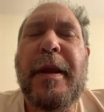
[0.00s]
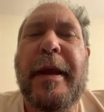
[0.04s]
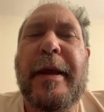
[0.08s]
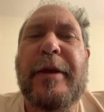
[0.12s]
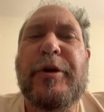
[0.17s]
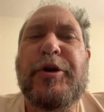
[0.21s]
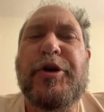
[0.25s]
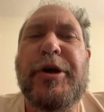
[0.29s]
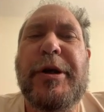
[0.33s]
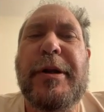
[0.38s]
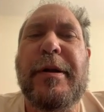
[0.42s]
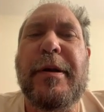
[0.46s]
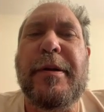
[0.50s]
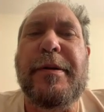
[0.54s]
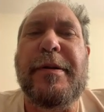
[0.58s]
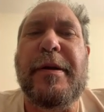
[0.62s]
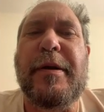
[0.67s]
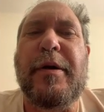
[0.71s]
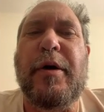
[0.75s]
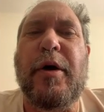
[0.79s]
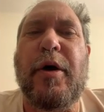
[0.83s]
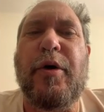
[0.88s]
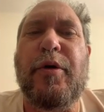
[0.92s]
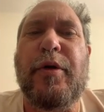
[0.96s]
and she
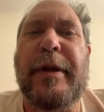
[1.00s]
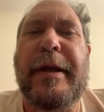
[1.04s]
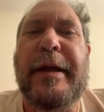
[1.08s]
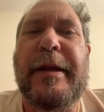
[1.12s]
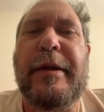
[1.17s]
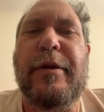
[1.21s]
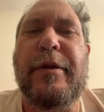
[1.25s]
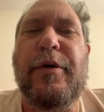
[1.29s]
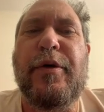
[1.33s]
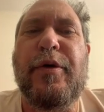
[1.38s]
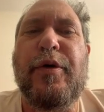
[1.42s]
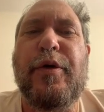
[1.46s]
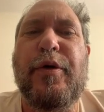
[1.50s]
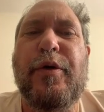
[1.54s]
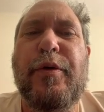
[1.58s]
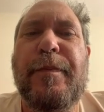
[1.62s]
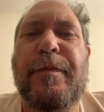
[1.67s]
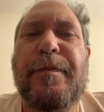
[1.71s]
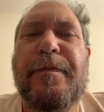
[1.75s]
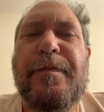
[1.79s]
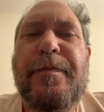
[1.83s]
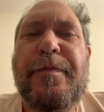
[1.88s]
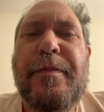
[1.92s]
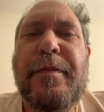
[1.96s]
doesn't hardly do
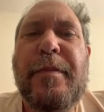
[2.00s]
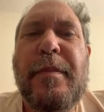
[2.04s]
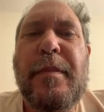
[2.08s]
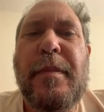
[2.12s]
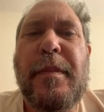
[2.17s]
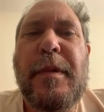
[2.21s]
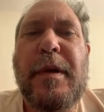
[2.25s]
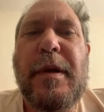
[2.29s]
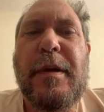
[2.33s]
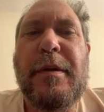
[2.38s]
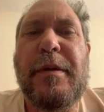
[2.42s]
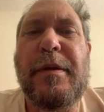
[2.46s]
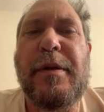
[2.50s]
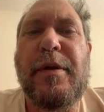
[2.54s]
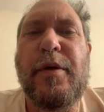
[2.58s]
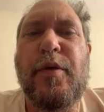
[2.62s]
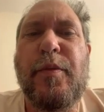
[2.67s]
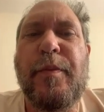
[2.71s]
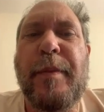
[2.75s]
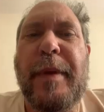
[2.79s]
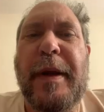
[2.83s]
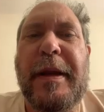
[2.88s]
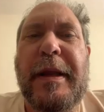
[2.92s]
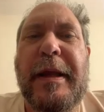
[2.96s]
too
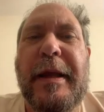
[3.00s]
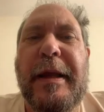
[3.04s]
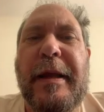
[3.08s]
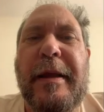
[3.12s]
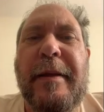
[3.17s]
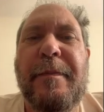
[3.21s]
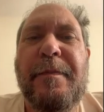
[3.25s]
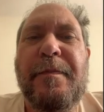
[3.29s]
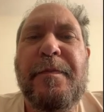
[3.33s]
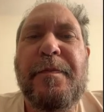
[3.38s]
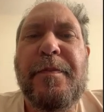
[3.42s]
many.